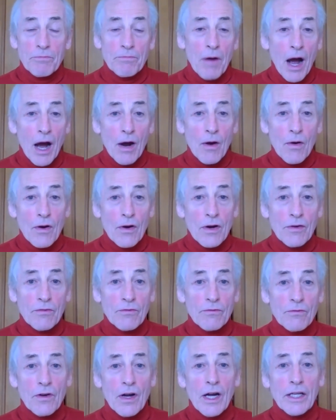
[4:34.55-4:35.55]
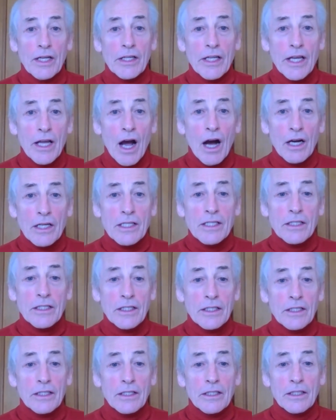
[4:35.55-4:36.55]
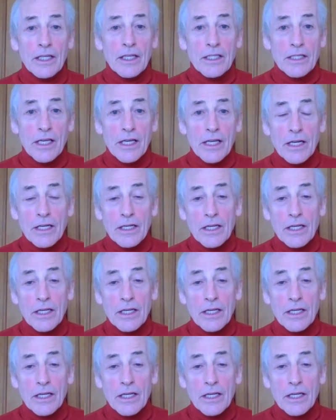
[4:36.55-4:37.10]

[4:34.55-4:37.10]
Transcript: power of antioxidant that's in it.